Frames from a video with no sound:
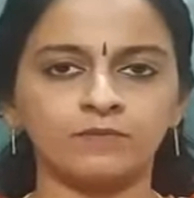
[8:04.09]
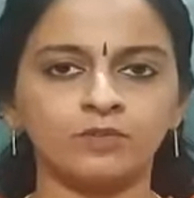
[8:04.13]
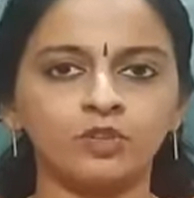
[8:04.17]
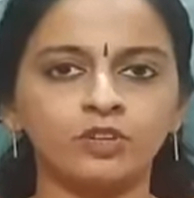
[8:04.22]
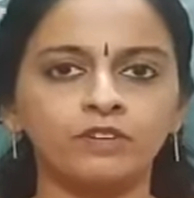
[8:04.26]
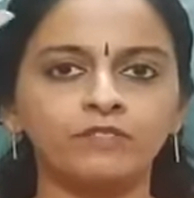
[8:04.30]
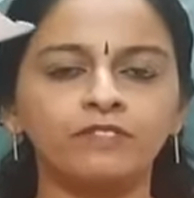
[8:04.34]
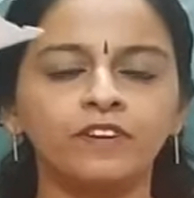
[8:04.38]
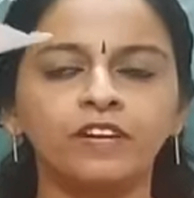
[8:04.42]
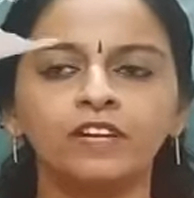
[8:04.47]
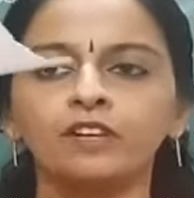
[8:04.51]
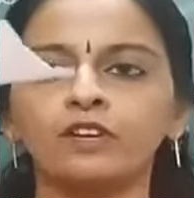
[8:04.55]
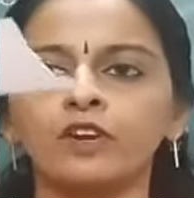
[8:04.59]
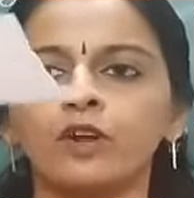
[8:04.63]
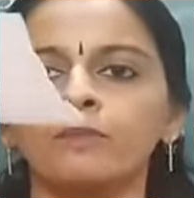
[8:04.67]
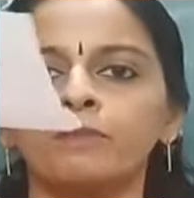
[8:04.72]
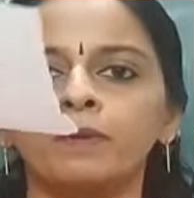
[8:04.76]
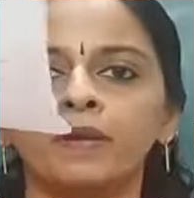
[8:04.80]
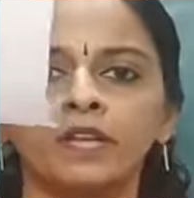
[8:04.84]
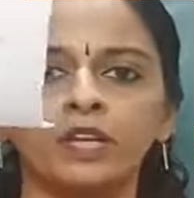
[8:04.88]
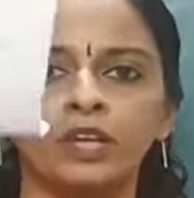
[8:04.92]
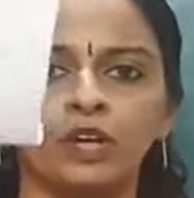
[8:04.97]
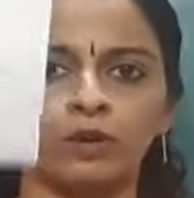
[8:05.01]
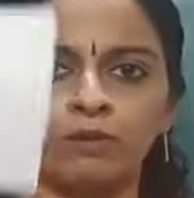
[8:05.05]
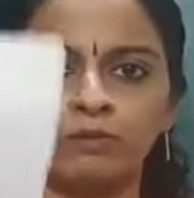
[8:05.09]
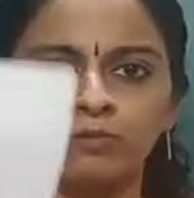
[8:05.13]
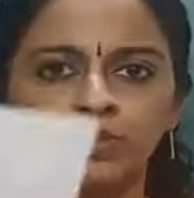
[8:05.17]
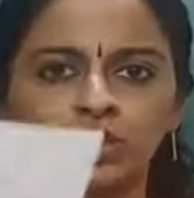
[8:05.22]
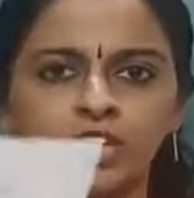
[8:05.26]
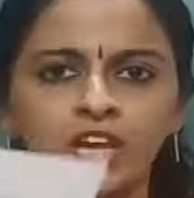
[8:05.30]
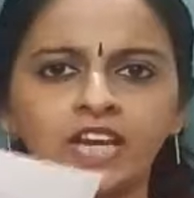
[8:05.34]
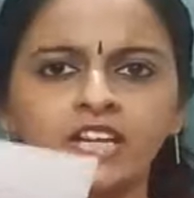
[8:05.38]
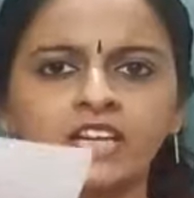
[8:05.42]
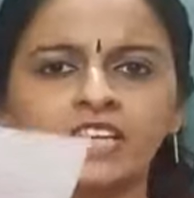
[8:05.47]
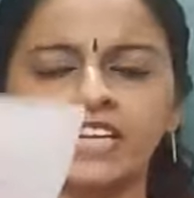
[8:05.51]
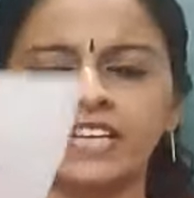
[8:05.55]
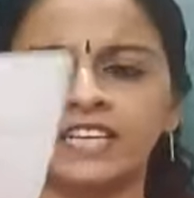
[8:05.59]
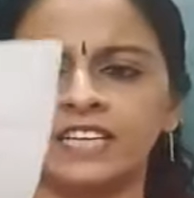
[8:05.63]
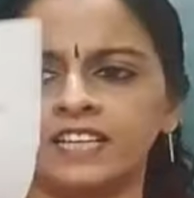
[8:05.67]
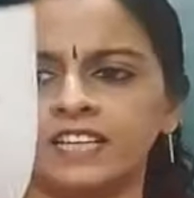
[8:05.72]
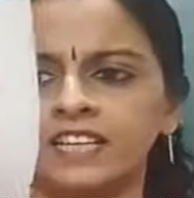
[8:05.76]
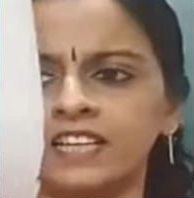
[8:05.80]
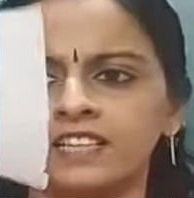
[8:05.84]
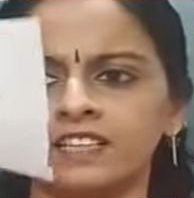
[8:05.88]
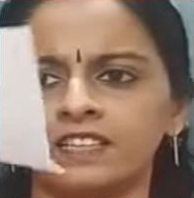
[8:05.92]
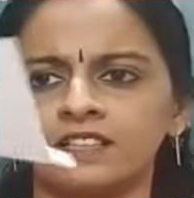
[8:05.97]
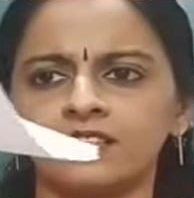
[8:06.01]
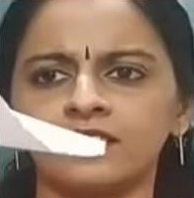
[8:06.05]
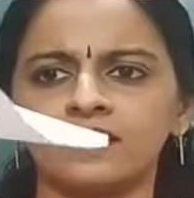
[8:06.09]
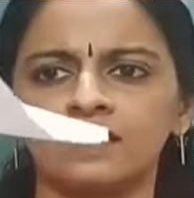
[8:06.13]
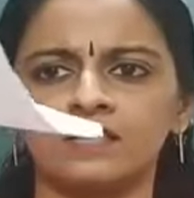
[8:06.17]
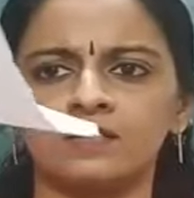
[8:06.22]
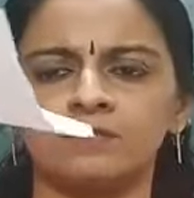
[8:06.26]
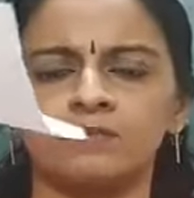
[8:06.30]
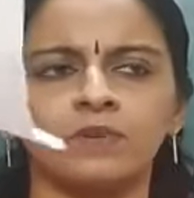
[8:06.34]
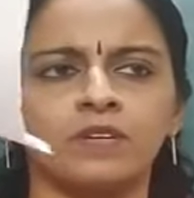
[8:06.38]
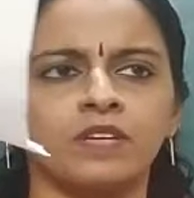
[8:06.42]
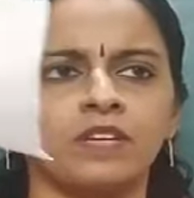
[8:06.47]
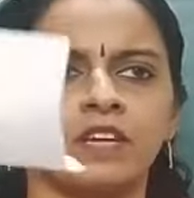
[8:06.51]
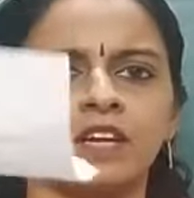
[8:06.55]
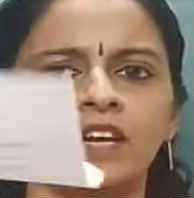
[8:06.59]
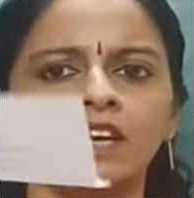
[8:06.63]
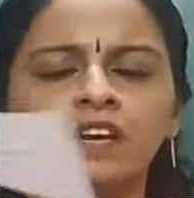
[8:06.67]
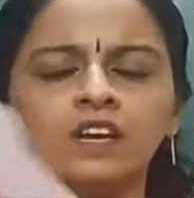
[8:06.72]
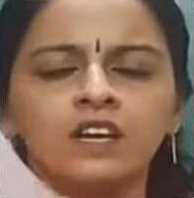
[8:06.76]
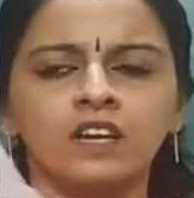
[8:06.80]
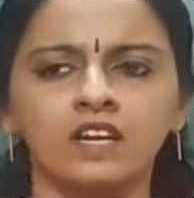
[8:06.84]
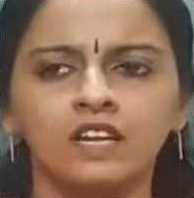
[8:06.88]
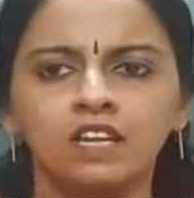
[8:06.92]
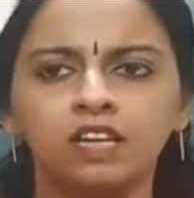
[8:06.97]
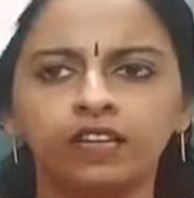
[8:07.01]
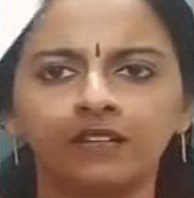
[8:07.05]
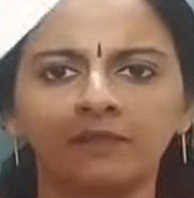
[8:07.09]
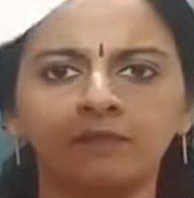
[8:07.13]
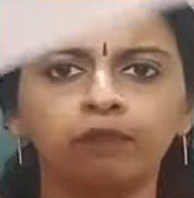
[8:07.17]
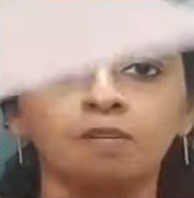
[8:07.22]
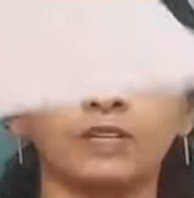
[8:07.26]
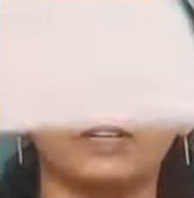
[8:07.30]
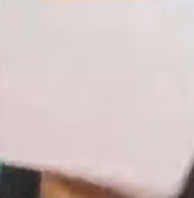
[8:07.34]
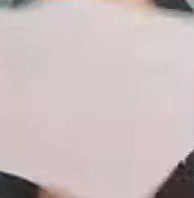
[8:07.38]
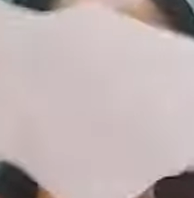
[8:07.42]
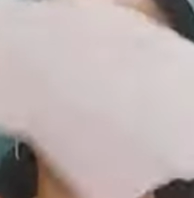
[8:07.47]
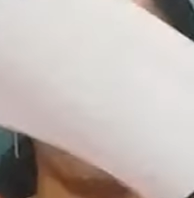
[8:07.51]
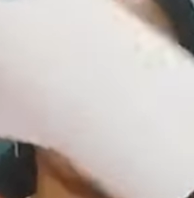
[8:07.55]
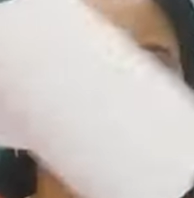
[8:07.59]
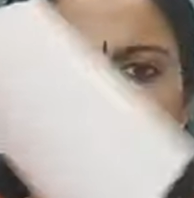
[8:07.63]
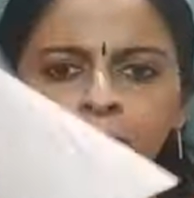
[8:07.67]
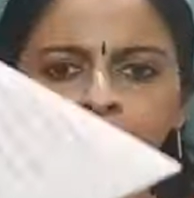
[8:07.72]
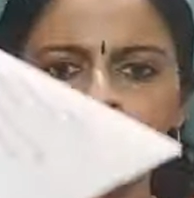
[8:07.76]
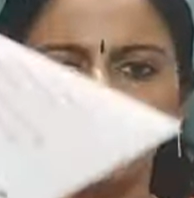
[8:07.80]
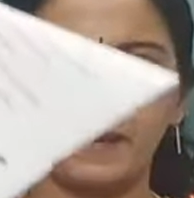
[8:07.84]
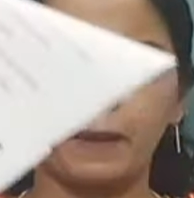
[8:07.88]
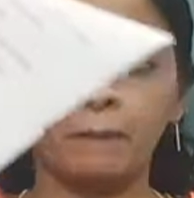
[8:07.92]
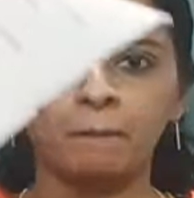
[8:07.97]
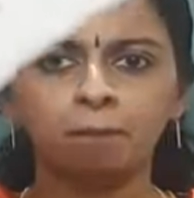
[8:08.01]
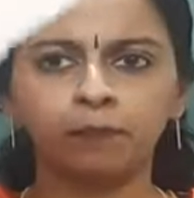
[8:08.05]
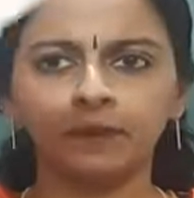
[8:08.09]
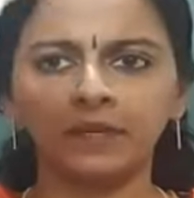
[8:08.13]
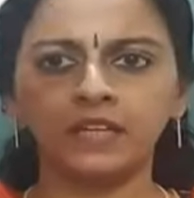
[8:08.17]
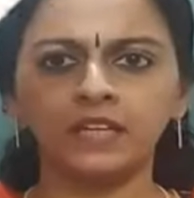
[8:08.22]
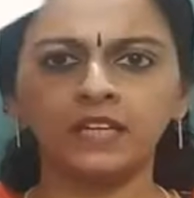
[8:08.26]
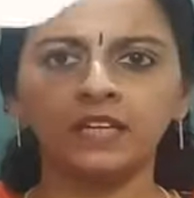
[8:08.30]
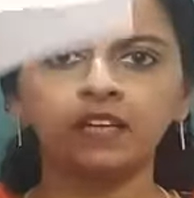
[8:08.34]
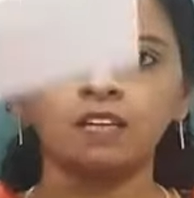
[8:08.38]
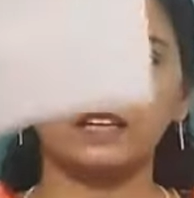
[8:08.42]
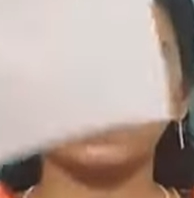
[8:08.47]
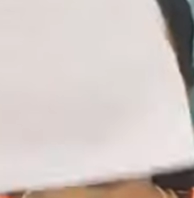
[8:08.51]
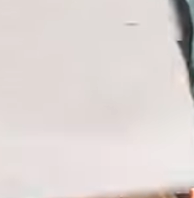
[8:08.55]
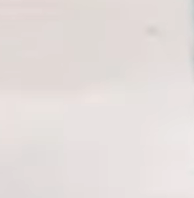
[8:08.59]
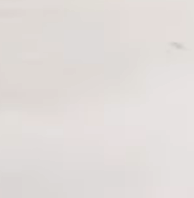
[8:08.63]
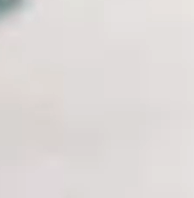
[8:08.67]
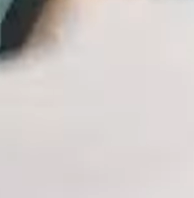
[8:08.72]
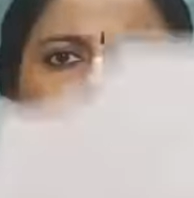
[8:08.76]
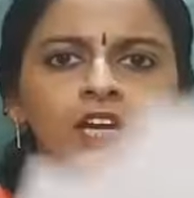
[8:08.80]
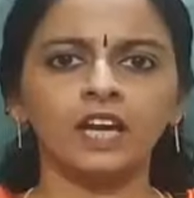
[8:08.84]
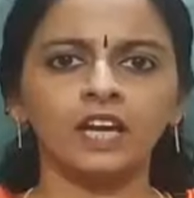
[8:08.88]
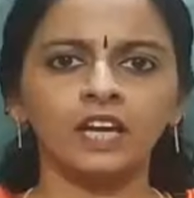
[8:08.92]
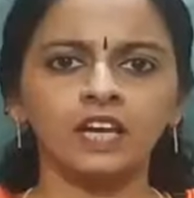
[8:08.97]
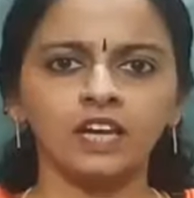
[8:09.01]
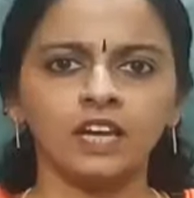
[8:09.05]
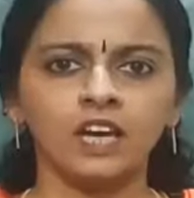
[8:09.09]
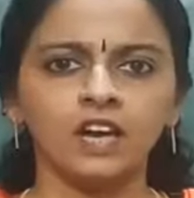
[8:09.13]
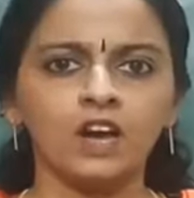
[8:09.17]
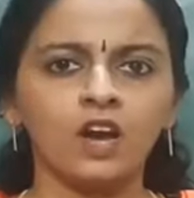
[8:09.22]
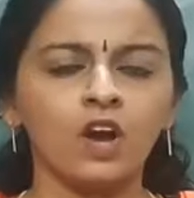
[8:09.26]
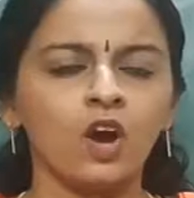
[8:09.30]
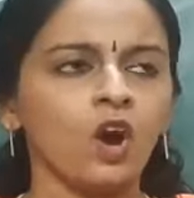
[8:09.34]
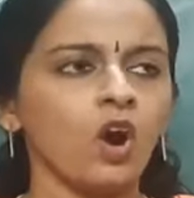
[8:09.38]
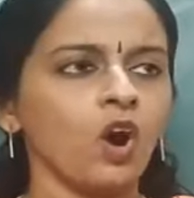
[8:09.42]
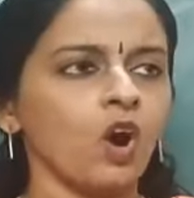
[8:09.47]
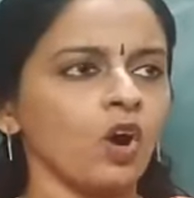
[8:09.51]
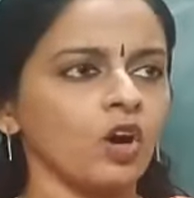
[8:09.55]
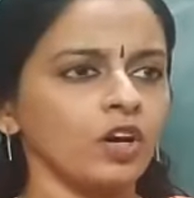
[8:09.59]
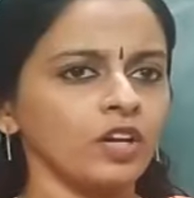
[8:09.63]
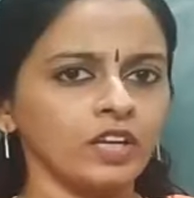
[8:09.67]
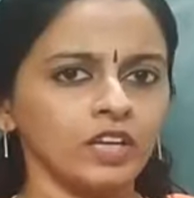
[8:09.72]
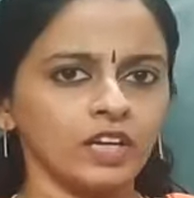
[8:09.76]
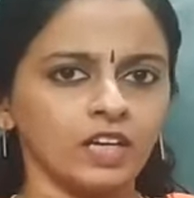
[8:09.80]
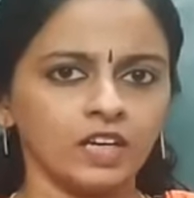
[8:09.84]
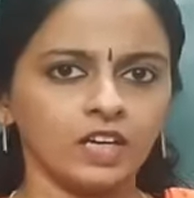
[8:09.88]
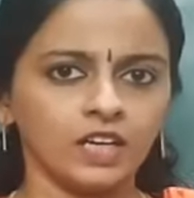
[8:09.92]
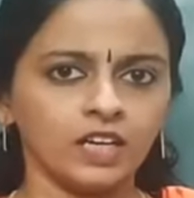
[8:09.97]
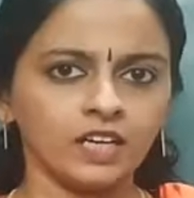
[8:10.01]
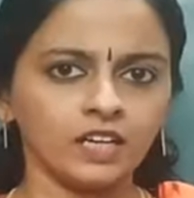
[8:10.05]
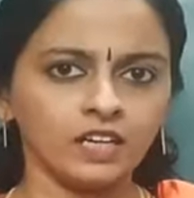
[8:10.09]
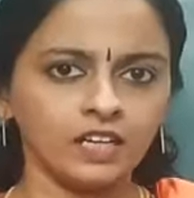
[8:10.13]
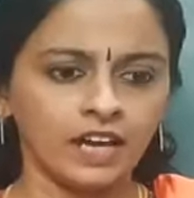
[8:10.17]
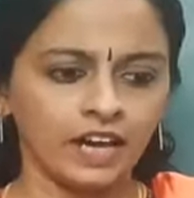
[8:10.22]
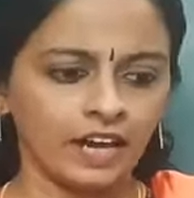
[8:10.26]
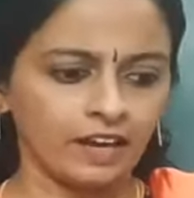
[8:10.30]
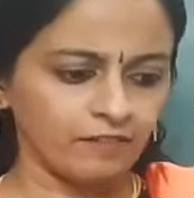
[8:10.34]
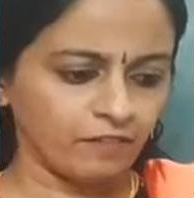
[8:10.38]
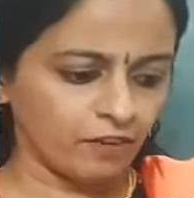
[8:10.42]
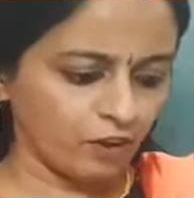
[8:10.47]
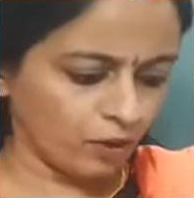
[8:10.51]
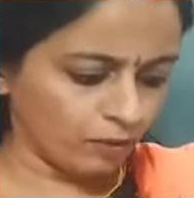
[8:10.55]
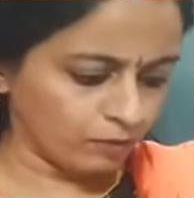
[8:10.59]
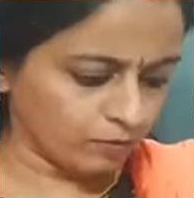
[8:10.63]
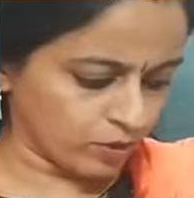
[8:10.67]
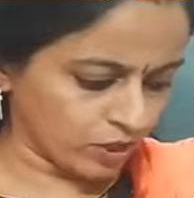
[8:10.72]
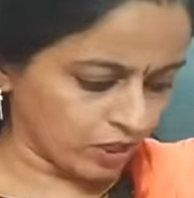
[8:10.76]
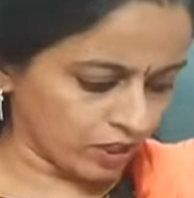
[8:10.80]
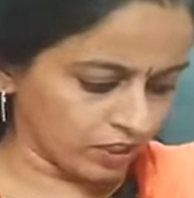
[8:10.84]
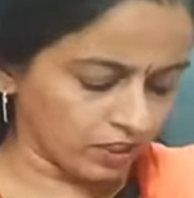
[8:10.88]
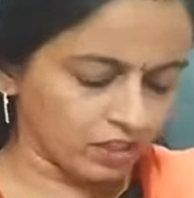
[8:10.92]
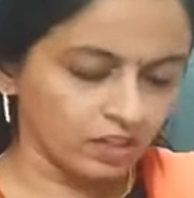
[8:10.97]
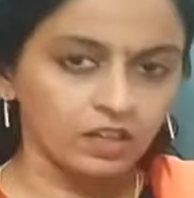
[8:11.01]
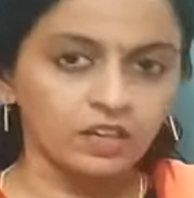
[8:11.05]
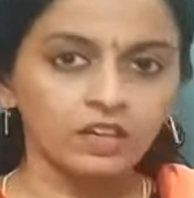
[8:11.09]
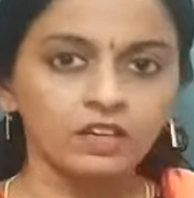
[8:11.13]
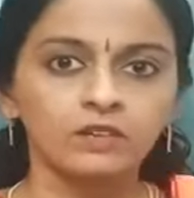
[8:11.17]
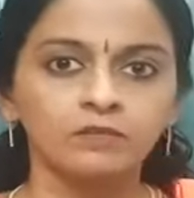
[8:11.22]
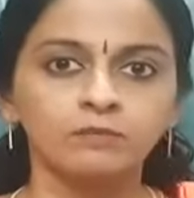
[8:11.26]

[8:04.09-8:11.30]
So if I drop any object, let me drop a paper, okay, or a heavy object.